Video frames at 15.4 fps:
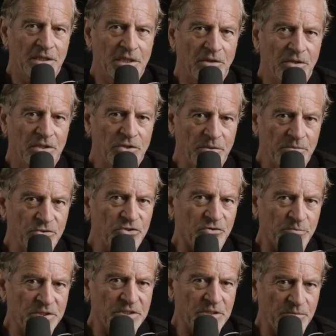You know, I keep
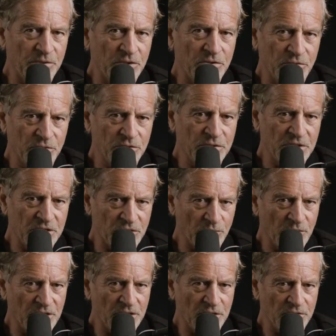myself busy because that's
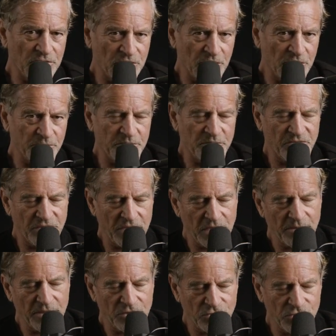the way it stops me
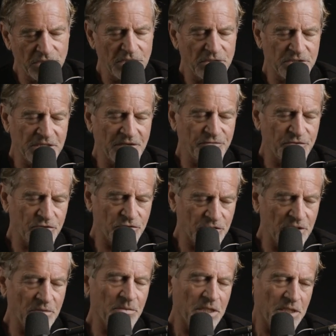thinking about shit stuff that's
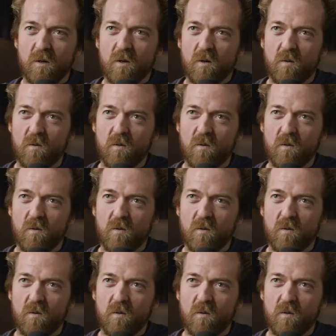shitting me.